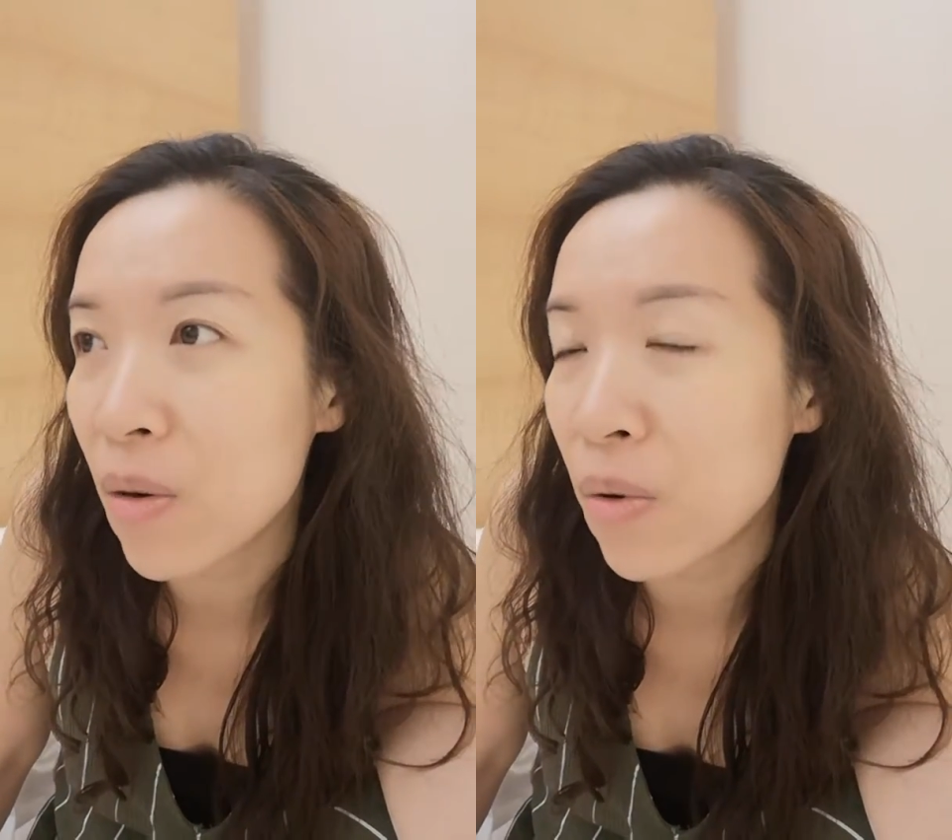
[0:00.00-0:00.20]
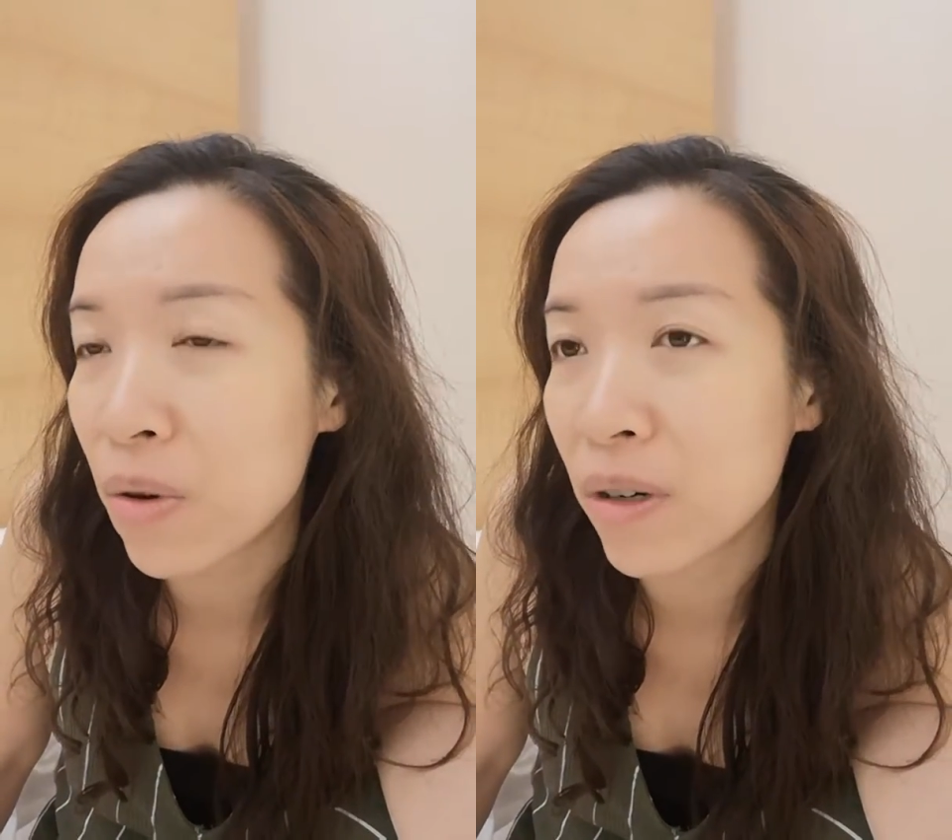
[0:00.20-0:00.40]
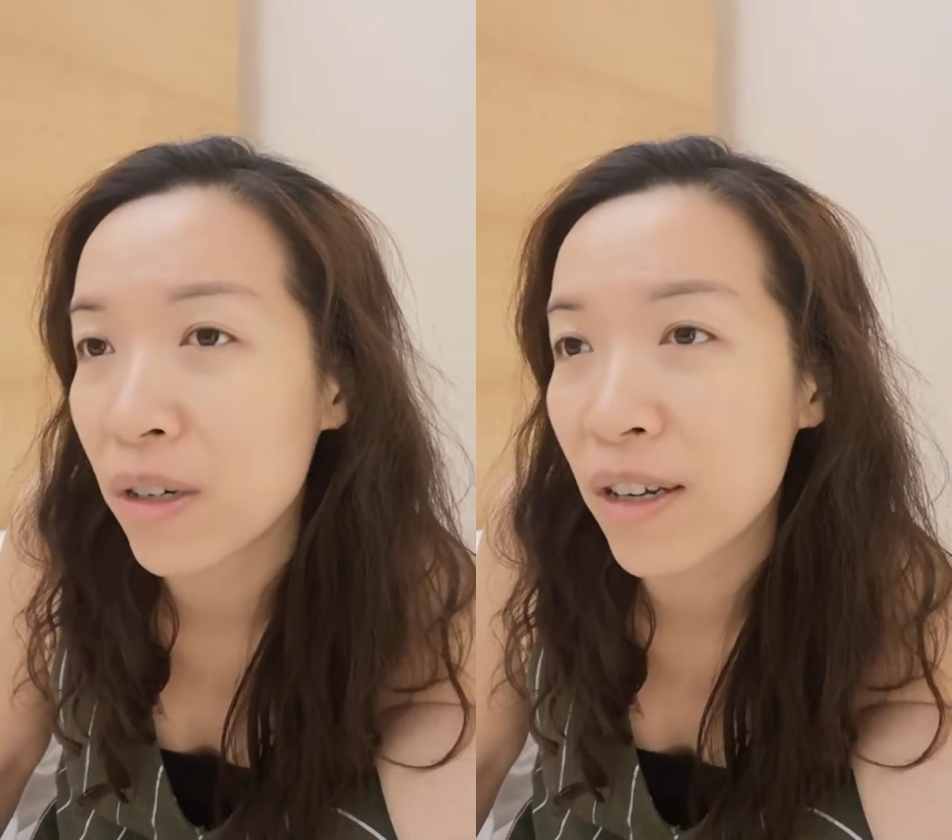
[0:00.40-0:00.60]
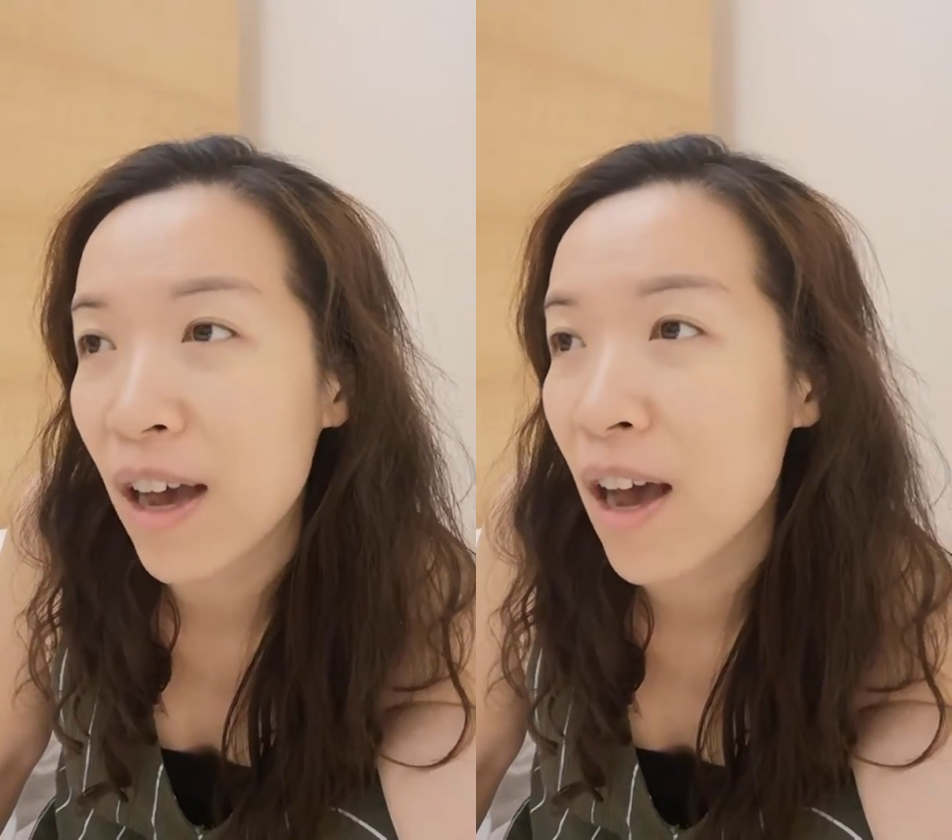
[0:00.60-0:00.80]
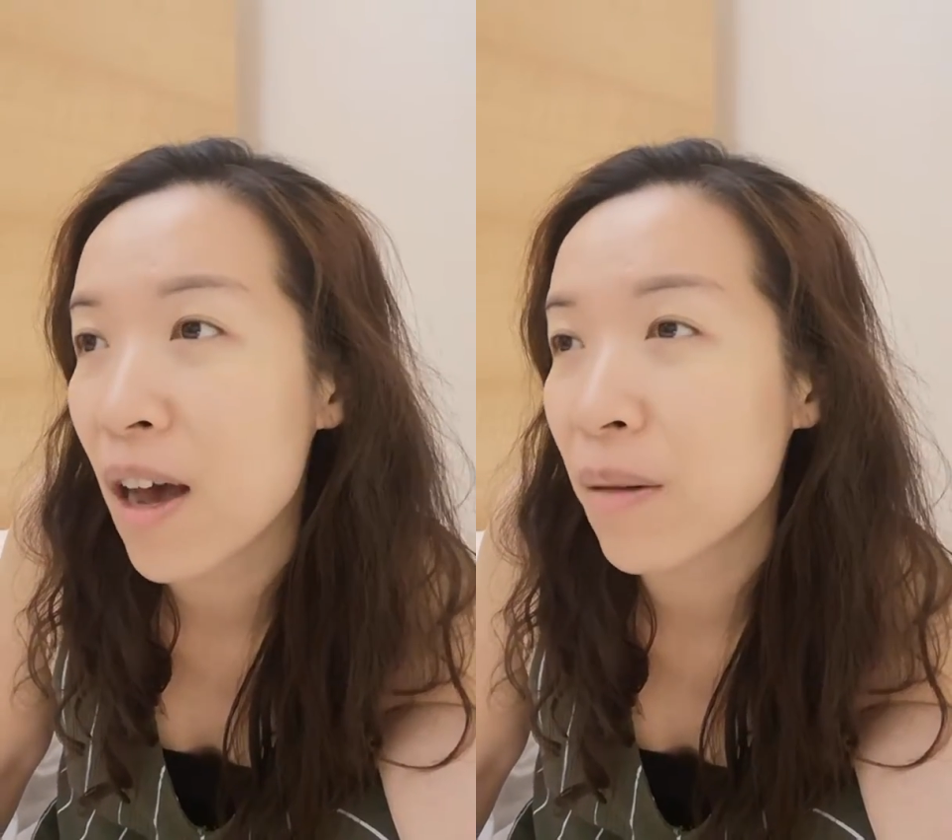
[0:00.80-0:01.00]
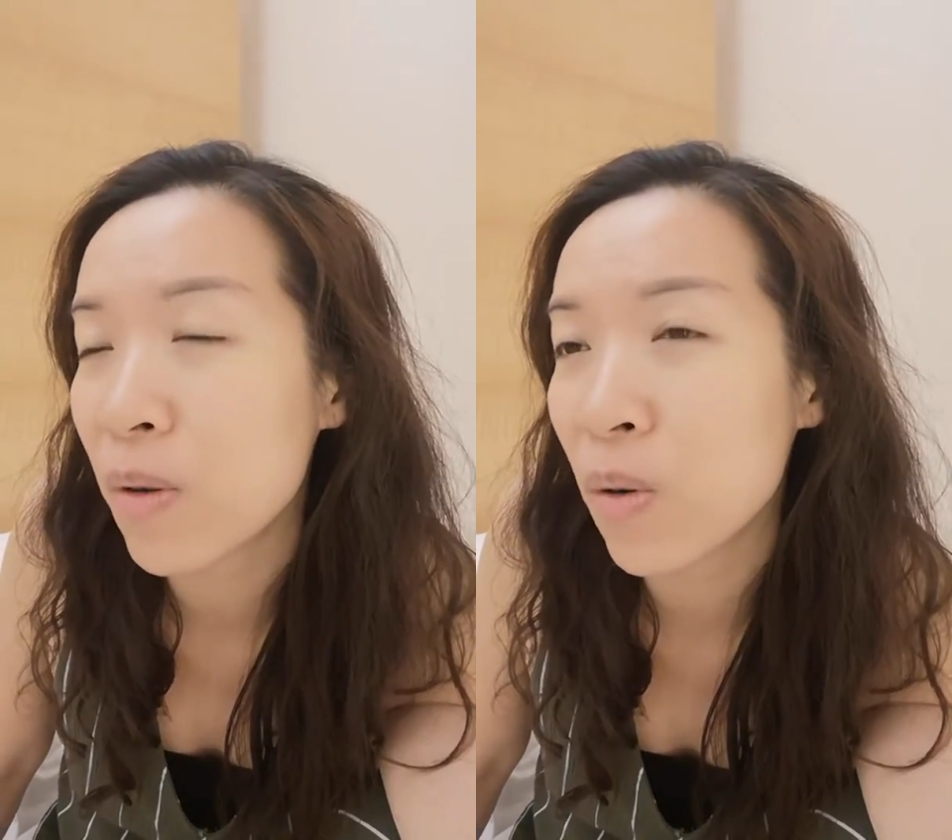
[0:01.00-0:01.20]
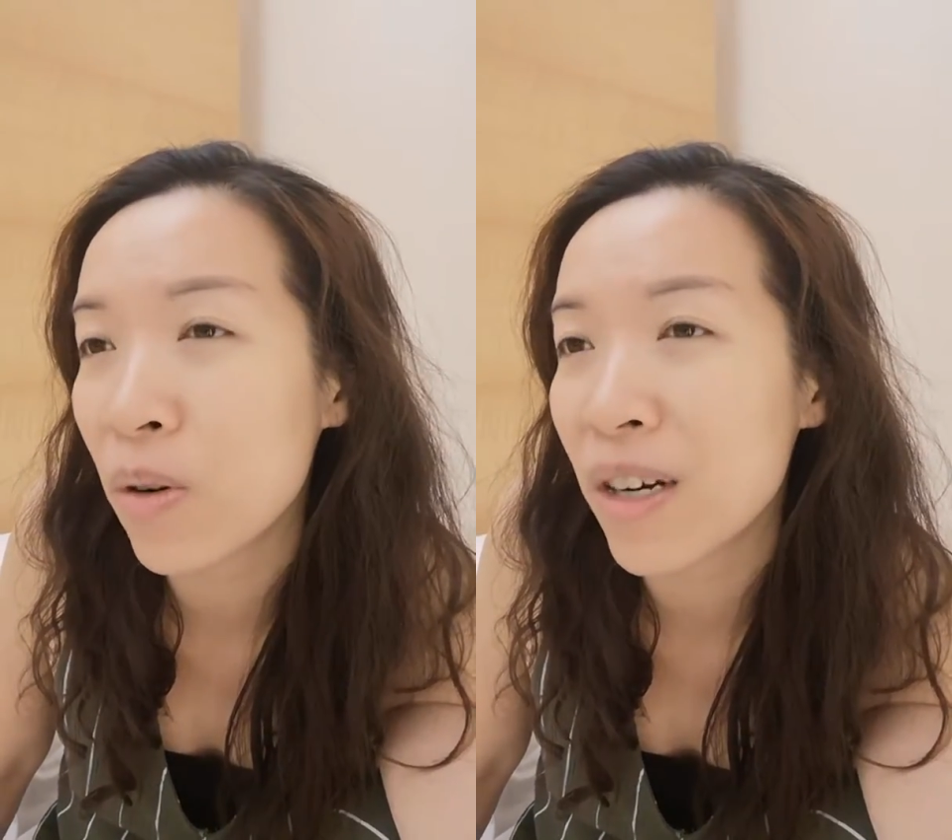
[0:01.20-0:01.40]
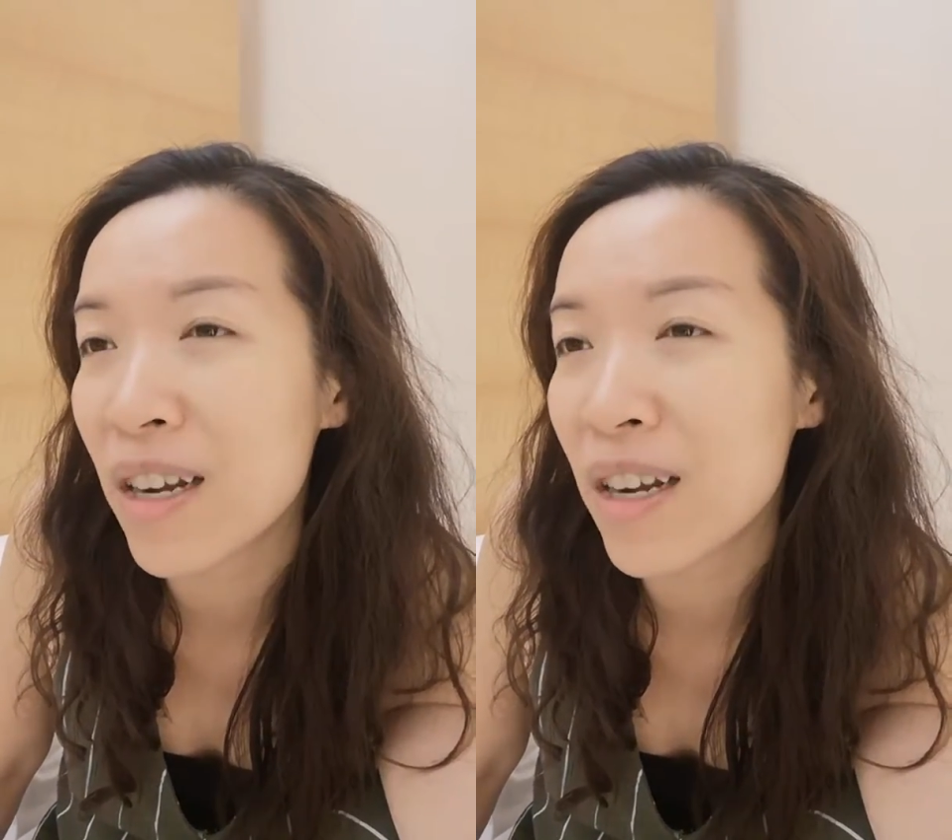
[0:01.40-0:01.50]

or calm or